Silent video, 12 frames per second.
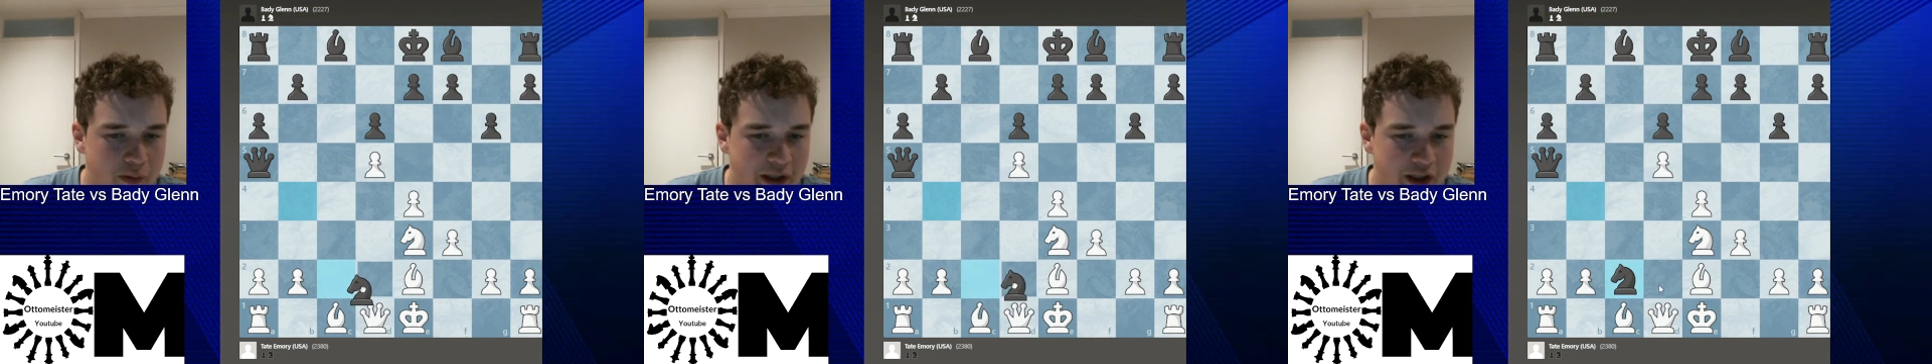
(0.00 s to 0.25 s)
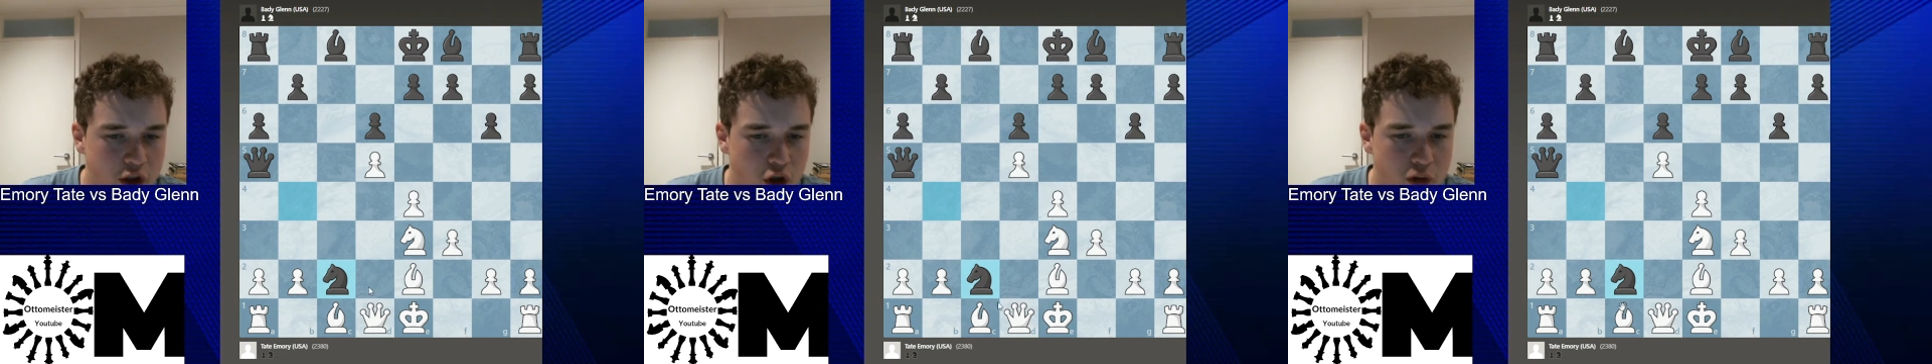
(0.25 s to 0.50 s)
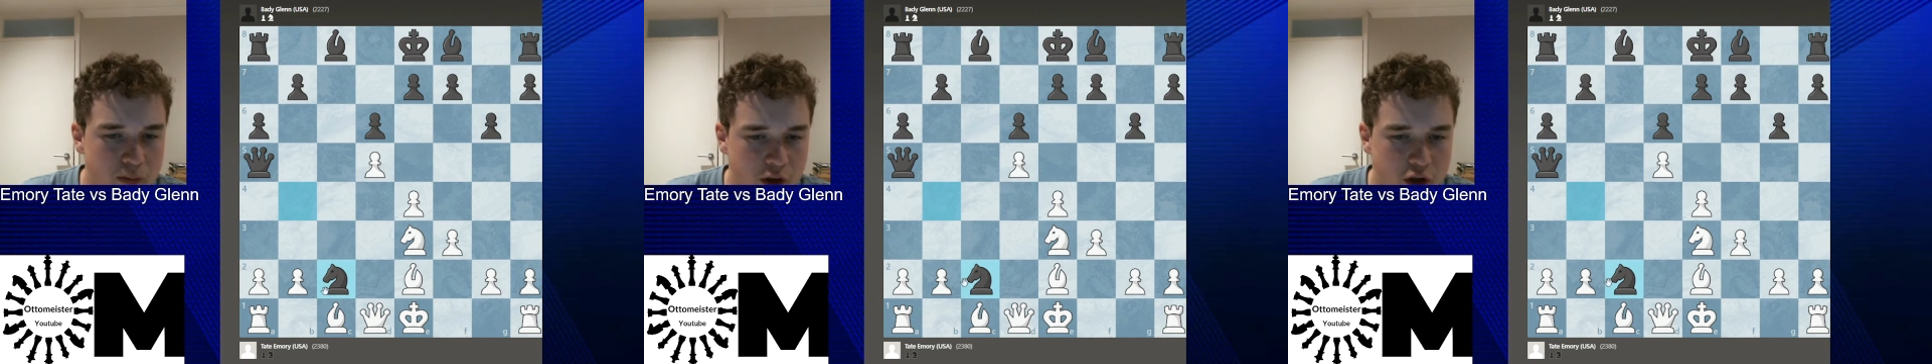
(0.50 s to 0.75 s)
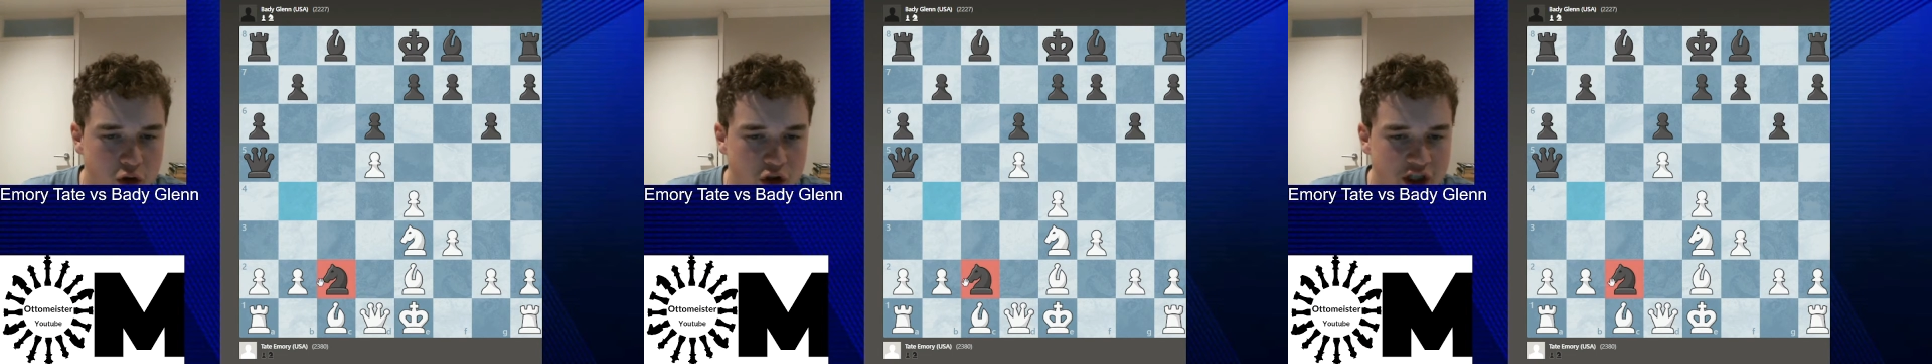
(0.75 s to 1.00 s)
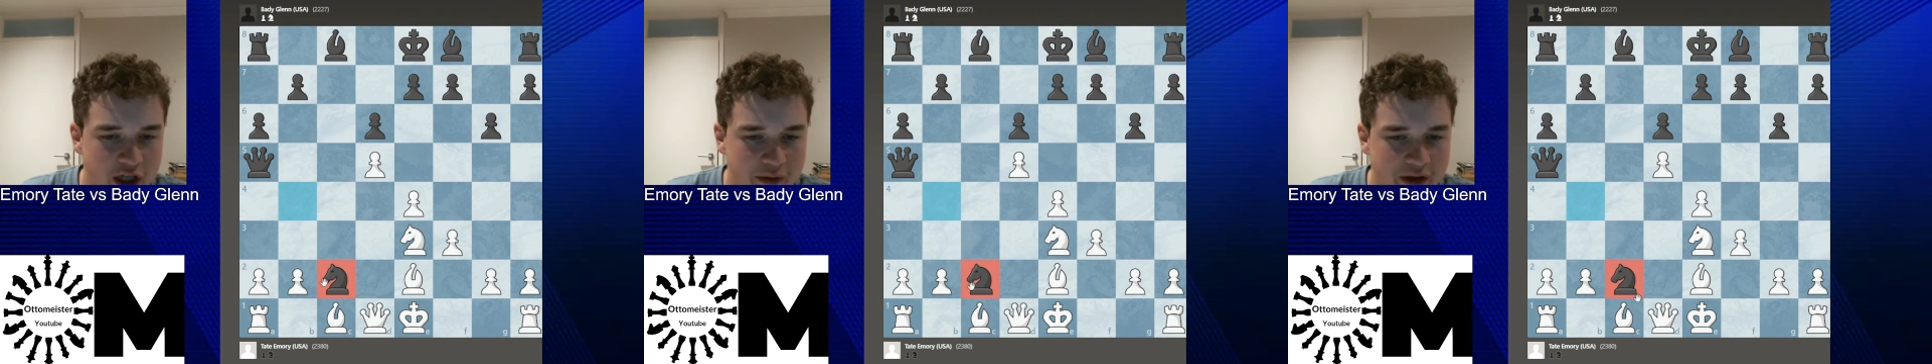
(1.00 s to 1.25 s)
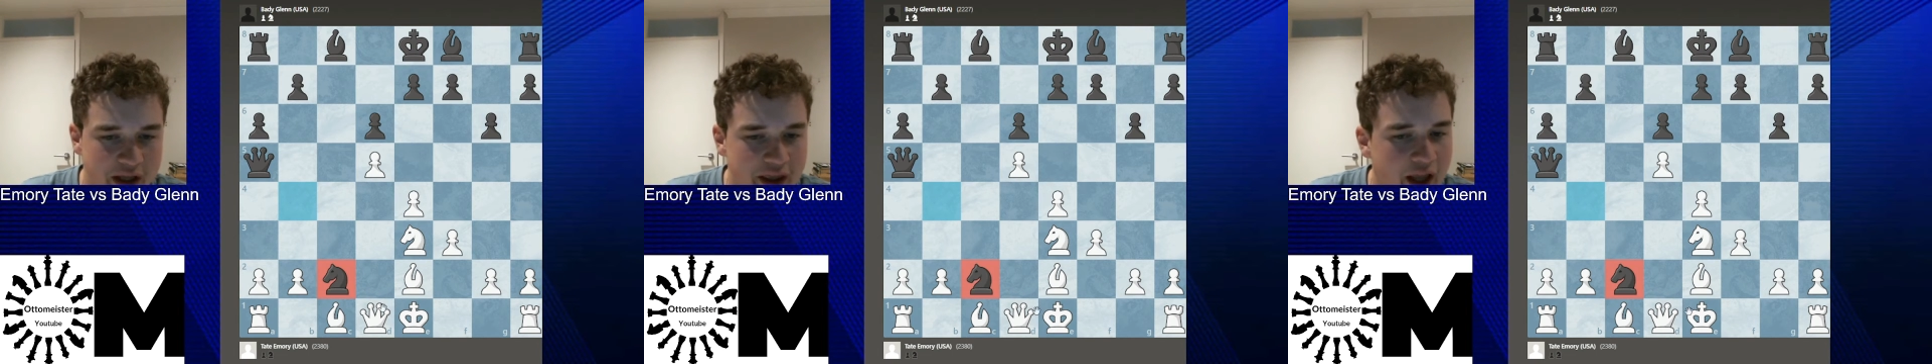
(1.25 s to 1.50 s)
d2 because you're on check
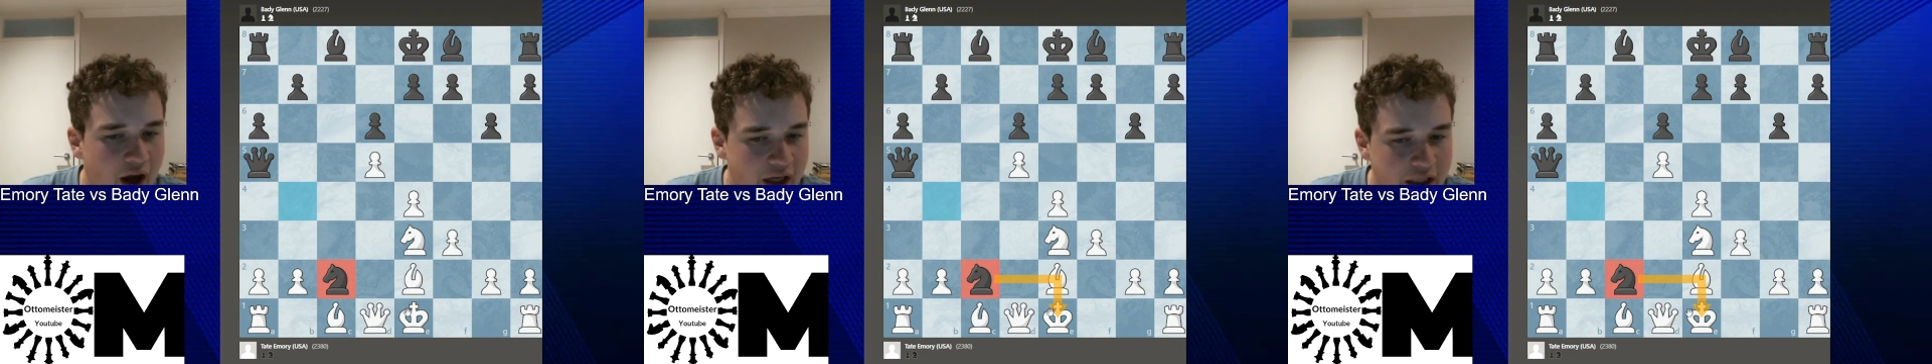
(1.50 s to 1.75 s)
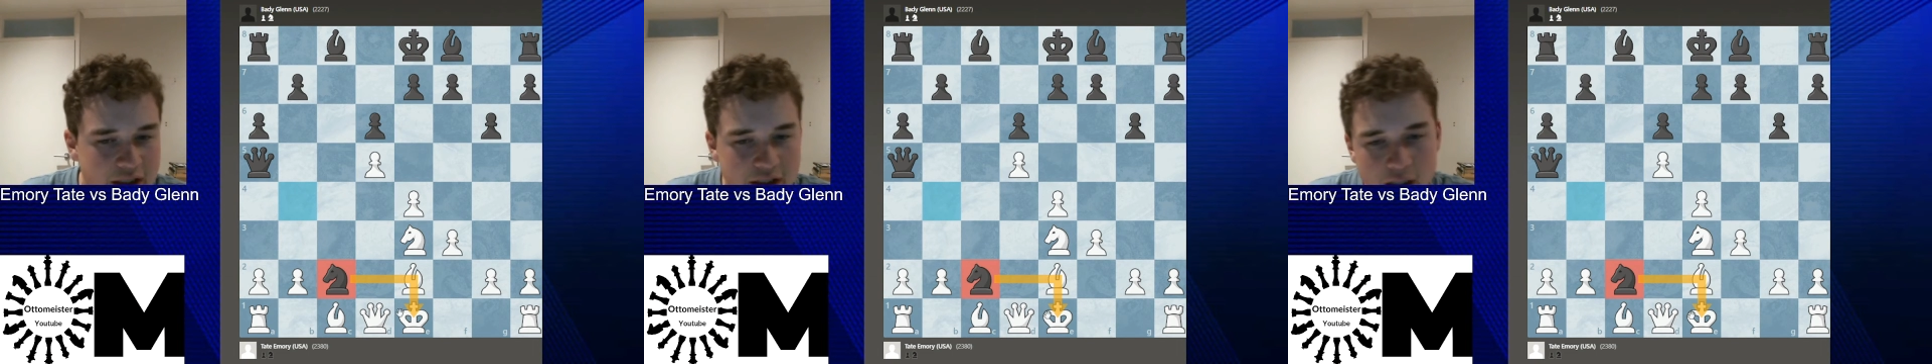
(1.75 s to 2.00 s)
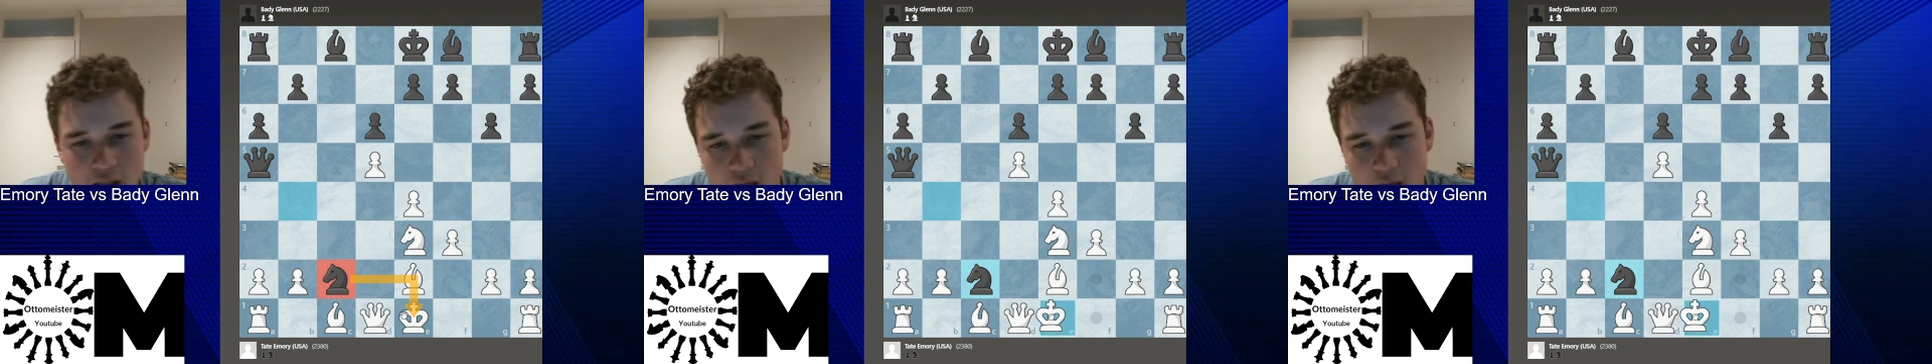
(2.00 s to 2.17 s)
with the knight.